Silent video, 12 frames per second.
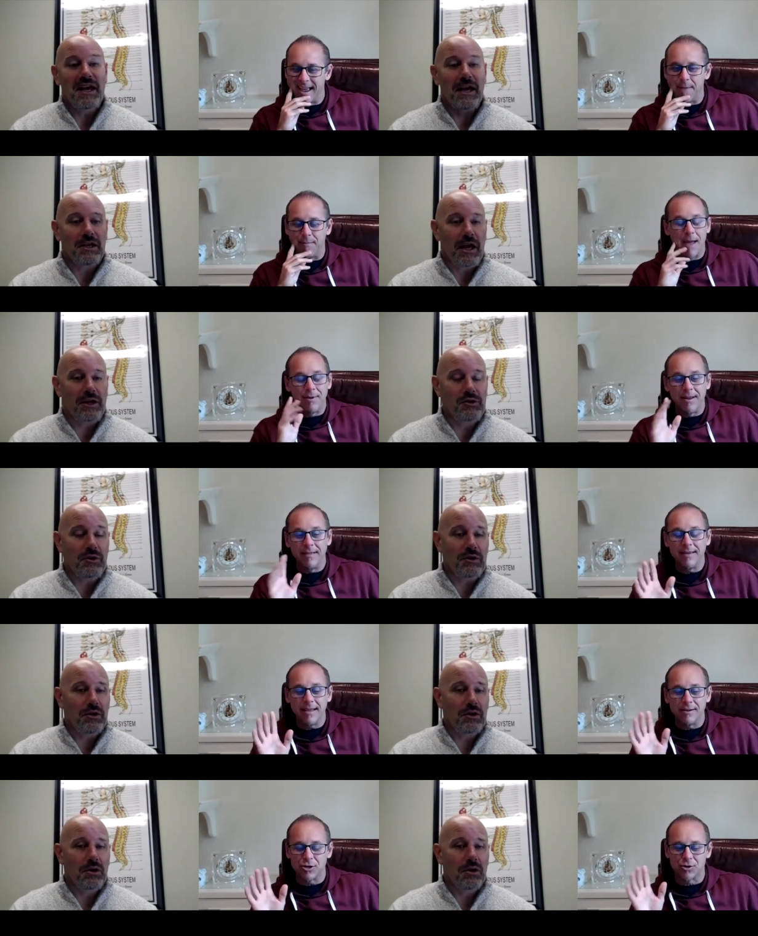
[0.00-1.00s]
Speaker 1: yeah, but I've been in the
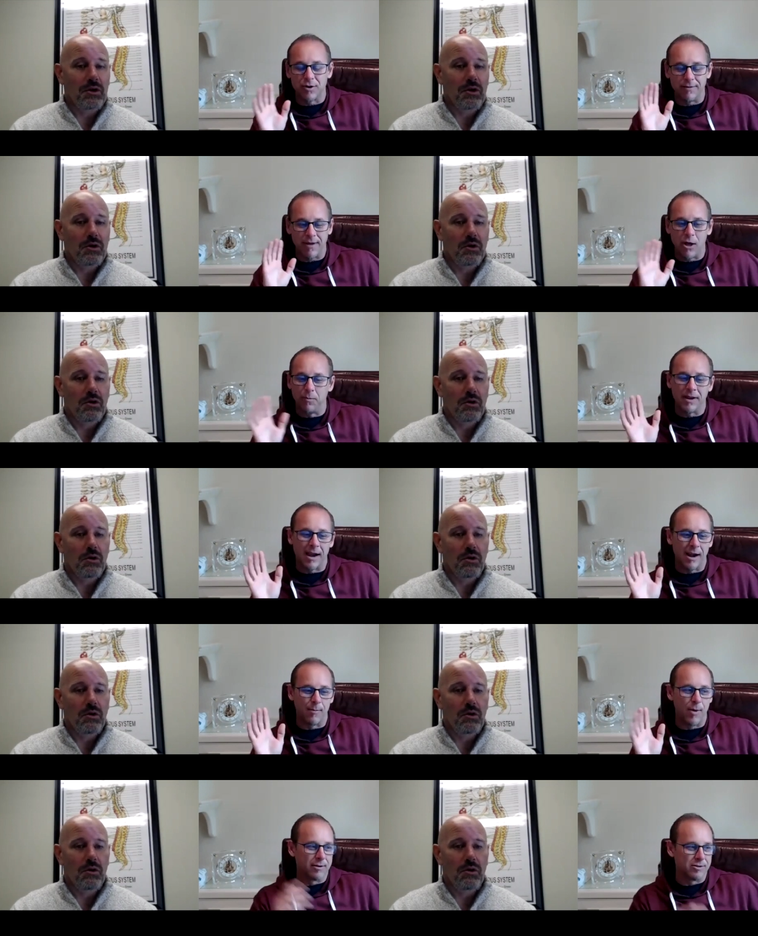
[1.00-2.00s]
industry of helping
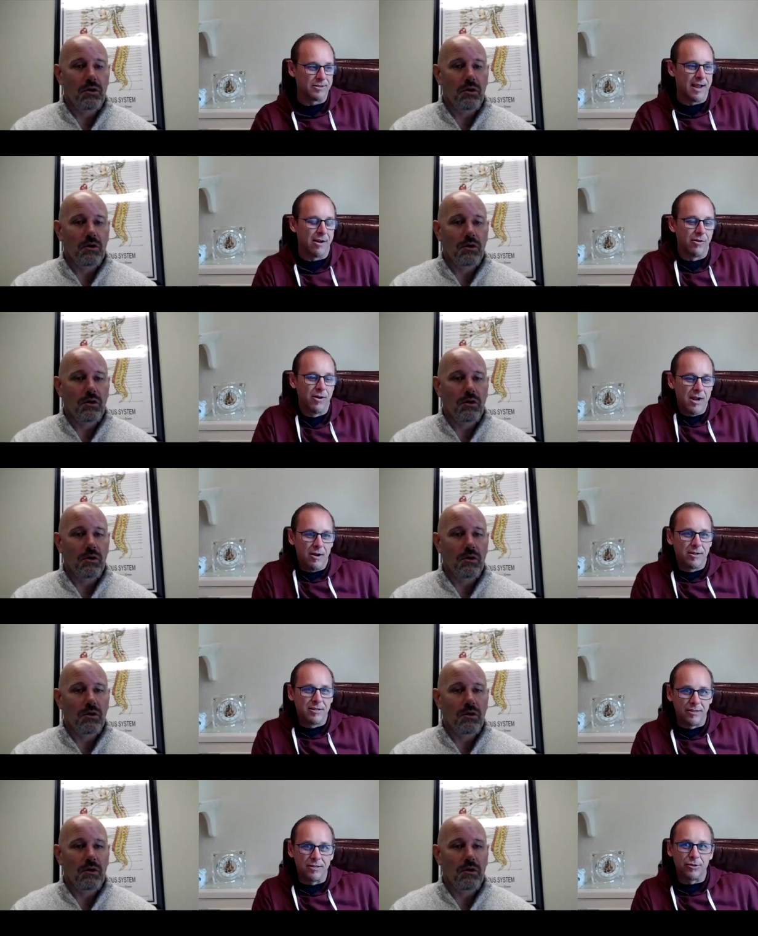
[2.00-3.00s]
chiropractors now
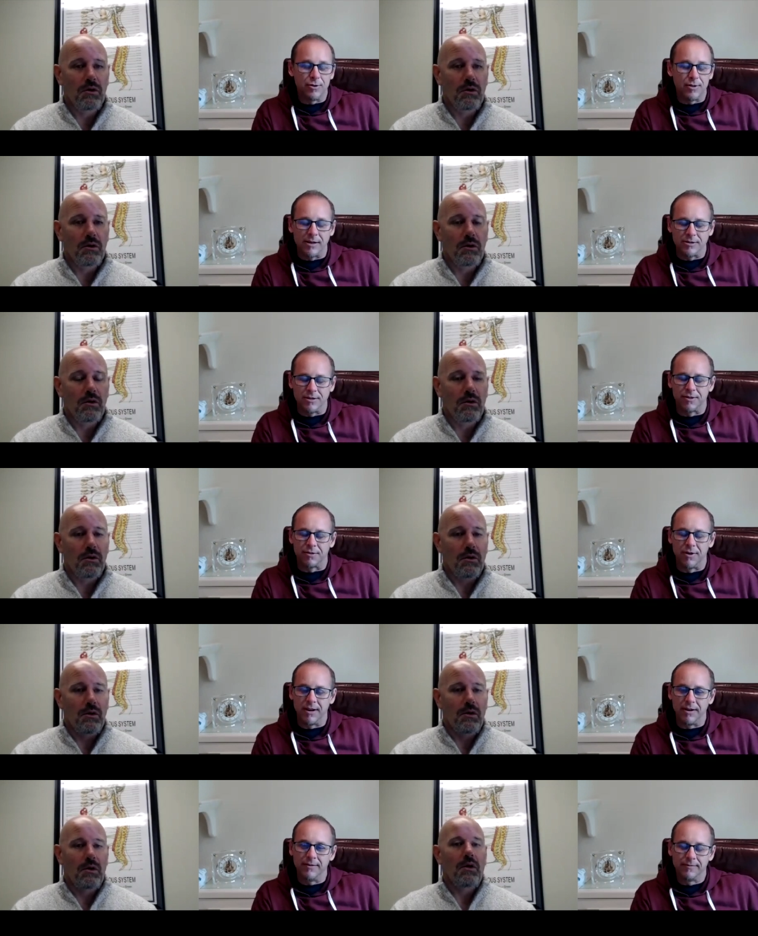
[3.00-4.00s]
since
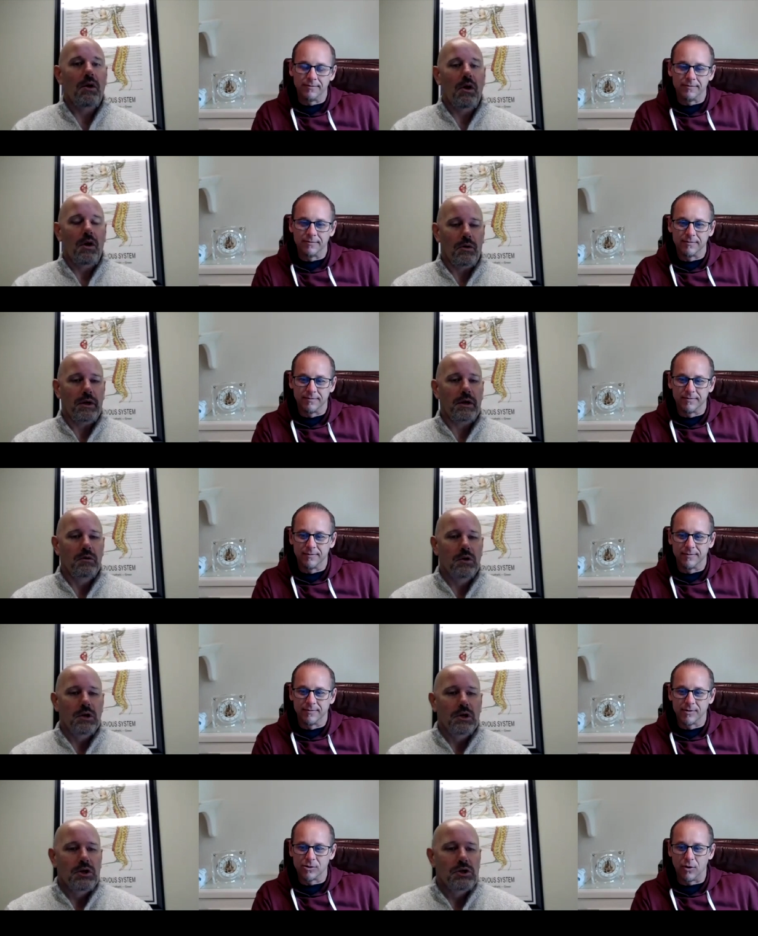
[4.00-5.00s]
2003. Okay.
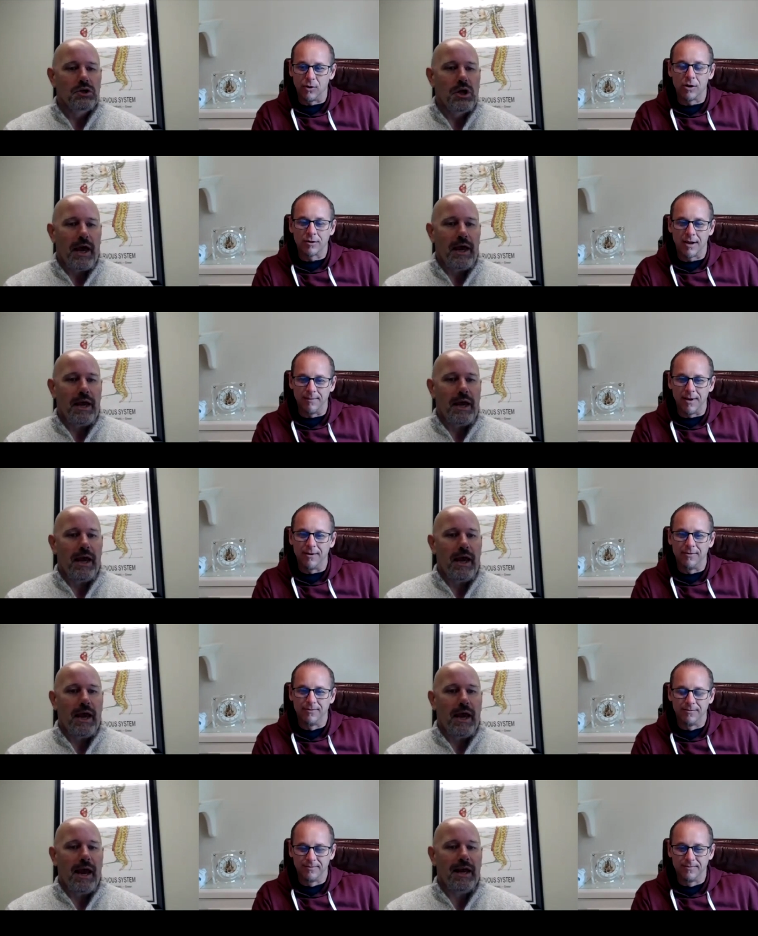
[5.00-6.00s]
So a long time now.
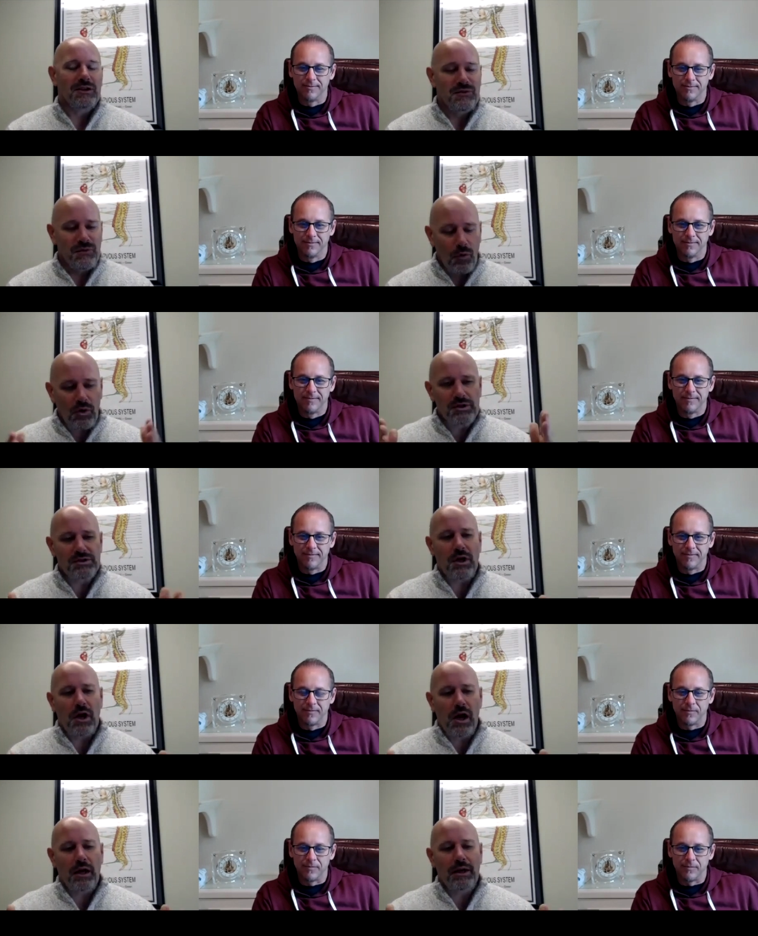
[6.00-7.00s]
Speaker 2: And it's focused
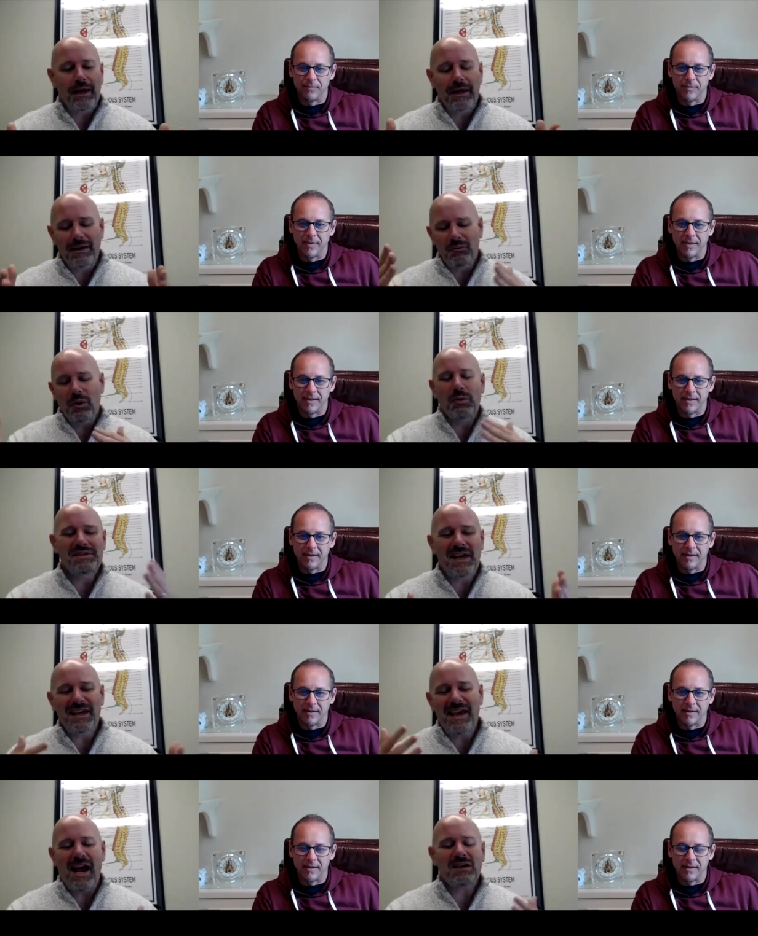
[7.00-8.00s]
on, and when we
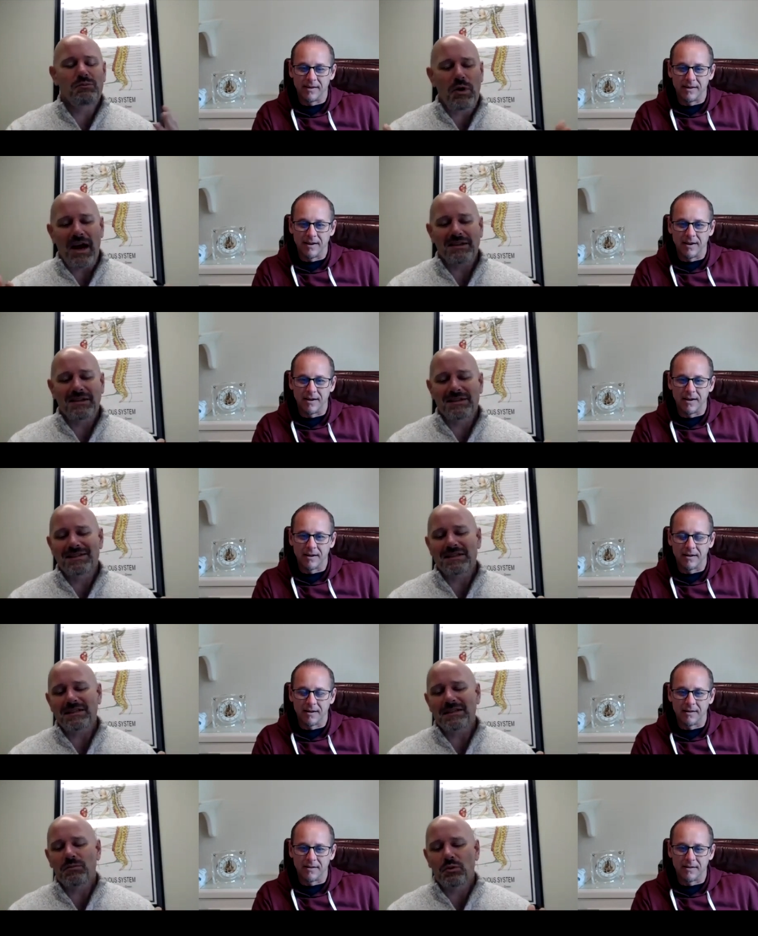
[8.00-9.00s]
say cash practice
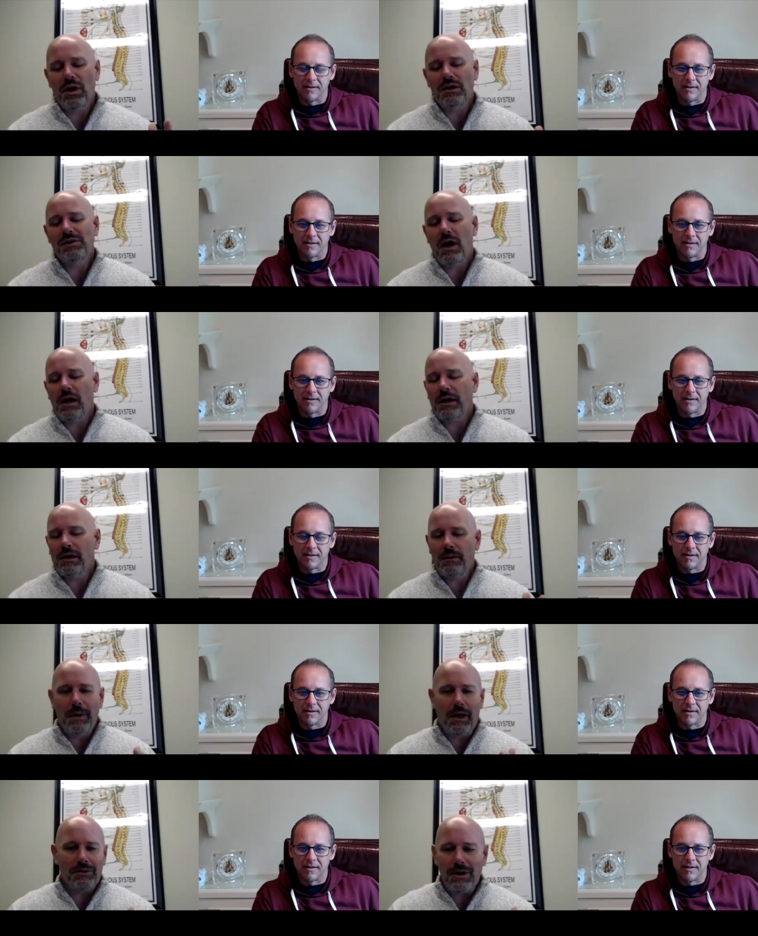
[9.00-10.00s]
systems, we're not talking
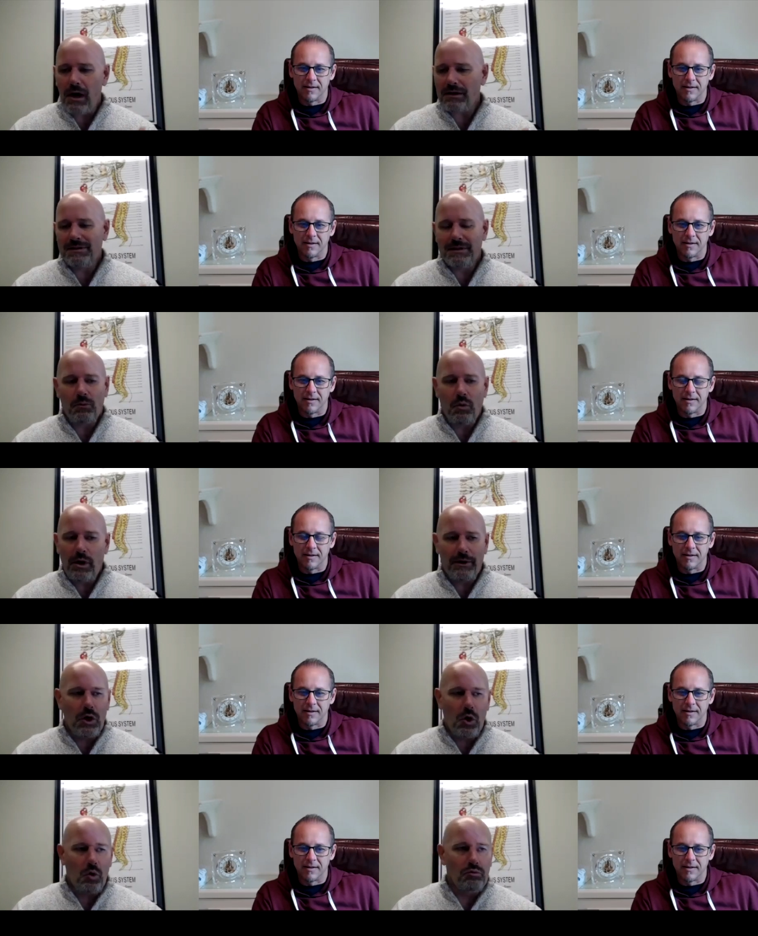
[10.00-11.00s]
about docs that want
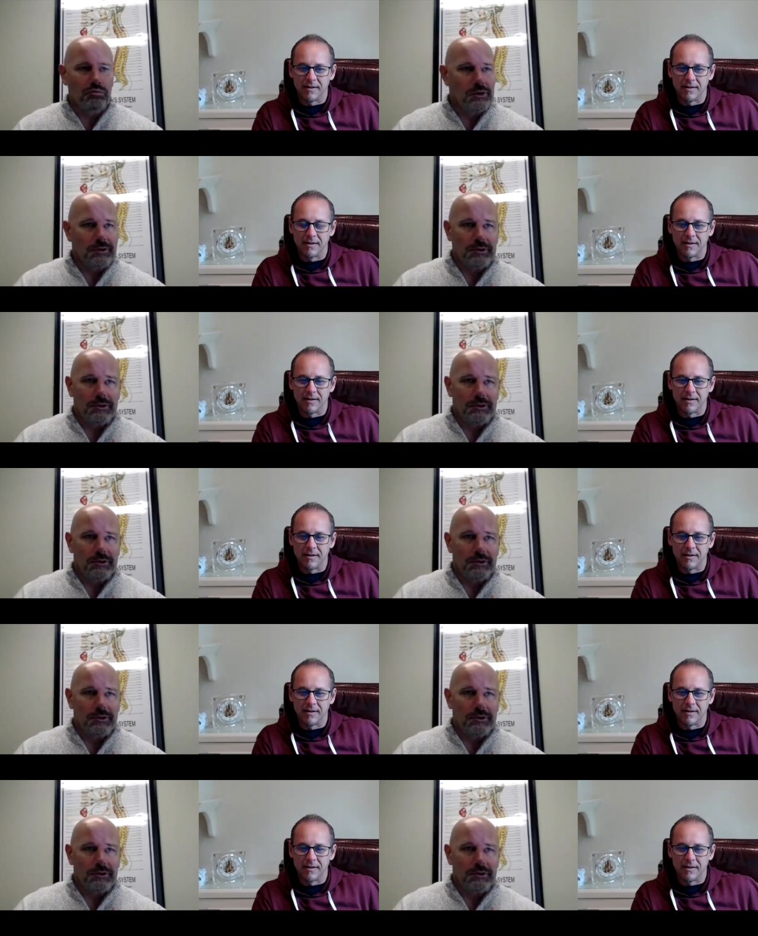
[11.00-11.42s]
to go